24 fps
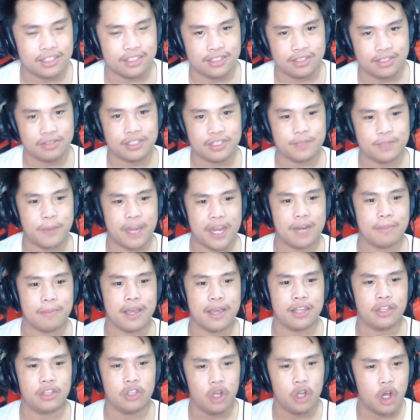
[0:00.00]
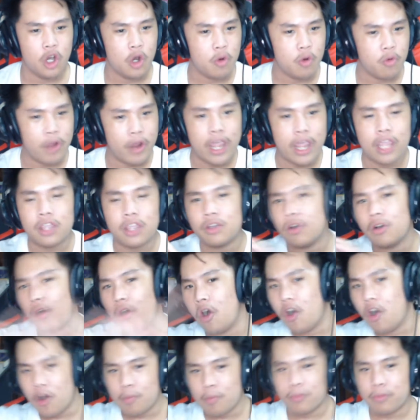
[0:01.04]
to Spider-Man No Way
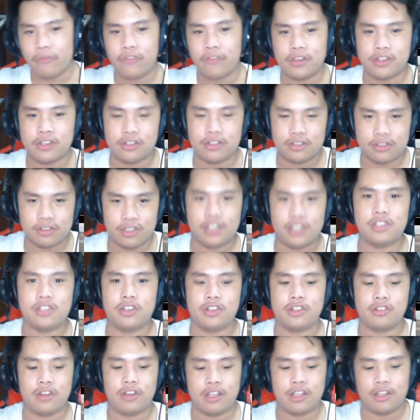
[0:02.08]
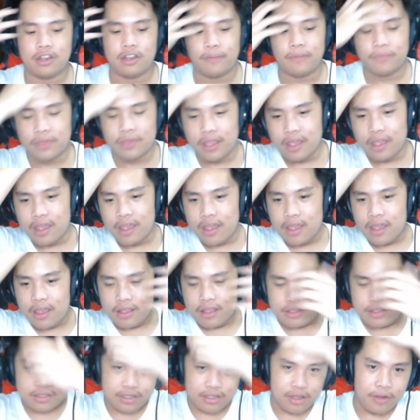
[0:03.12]
Home official teaser trailer.
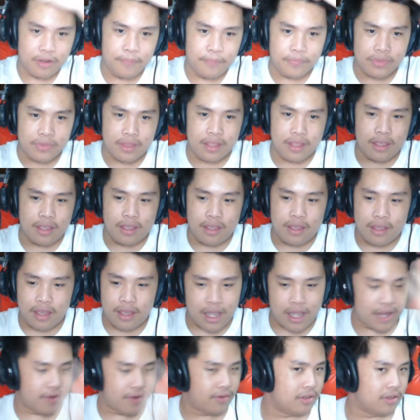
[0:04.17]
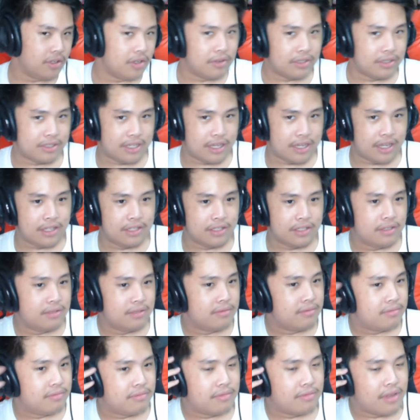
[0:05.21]
So, I don't know what the hell.
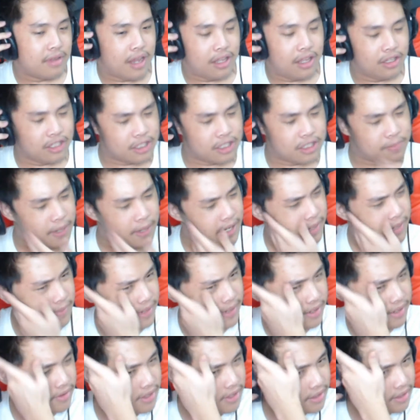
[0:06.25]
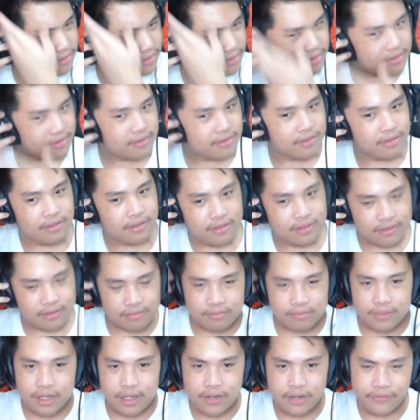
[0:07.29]
I know Spider-Man, right? You know,
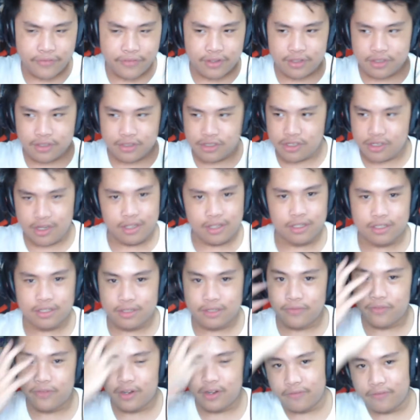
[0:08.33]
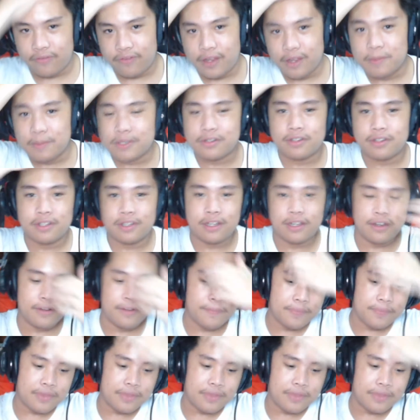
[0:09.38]
Marvel and shit, it's very famous right now.